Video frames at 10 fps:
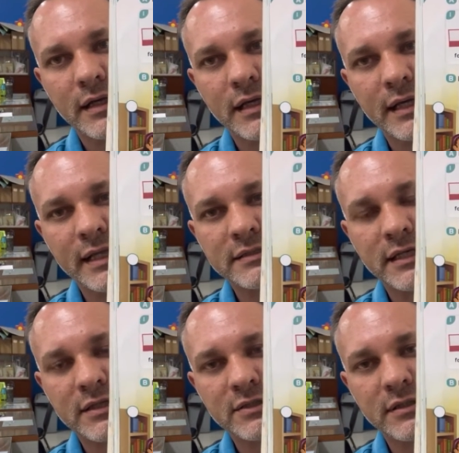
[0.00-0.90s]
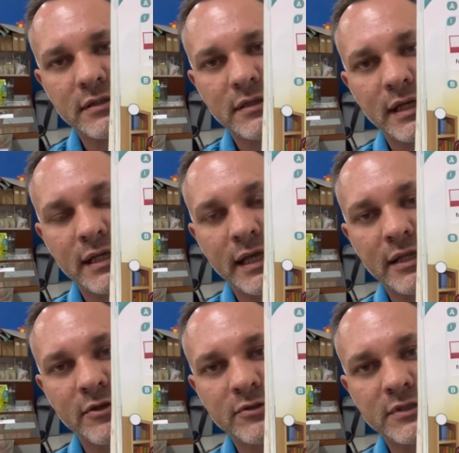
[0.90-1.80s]
in that section, in that
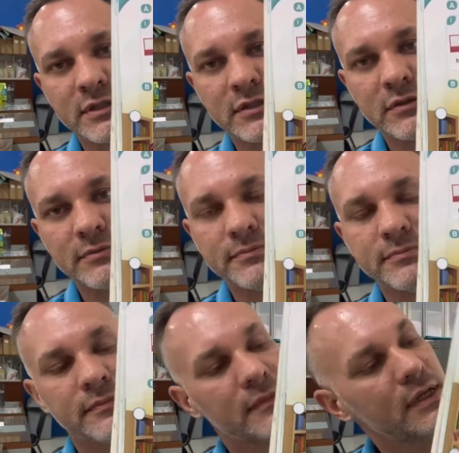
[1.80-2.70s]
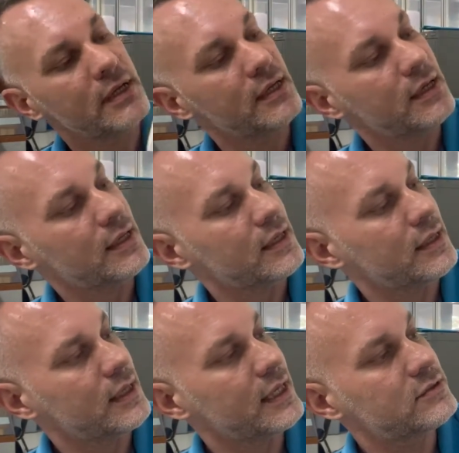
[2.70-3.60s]
little circle.
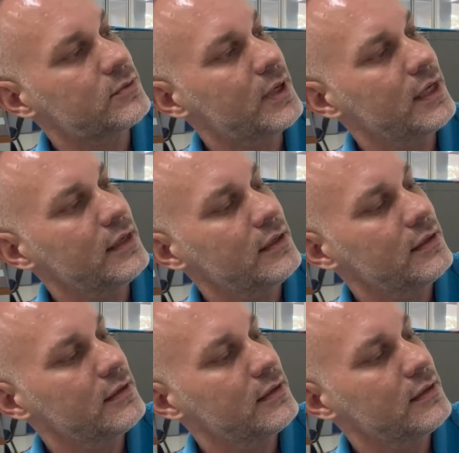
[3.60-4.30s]
Next one,